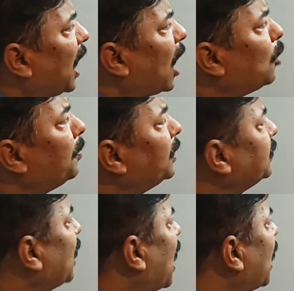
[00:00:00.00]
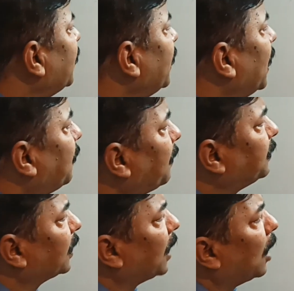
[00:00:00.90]
how much high above
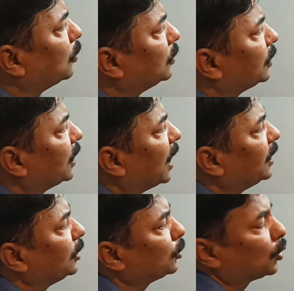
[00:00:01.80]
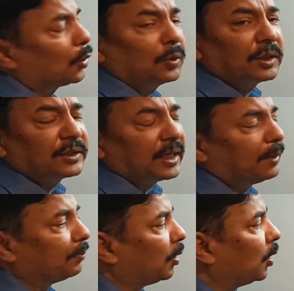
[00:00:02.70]
the ground can he throw the
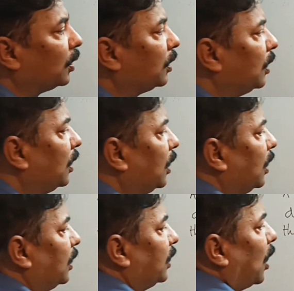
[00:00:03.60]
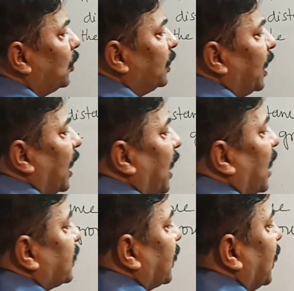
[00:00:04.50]
same ball? Now they are
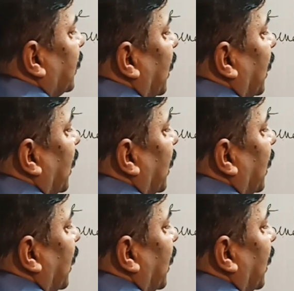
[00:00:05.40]
asking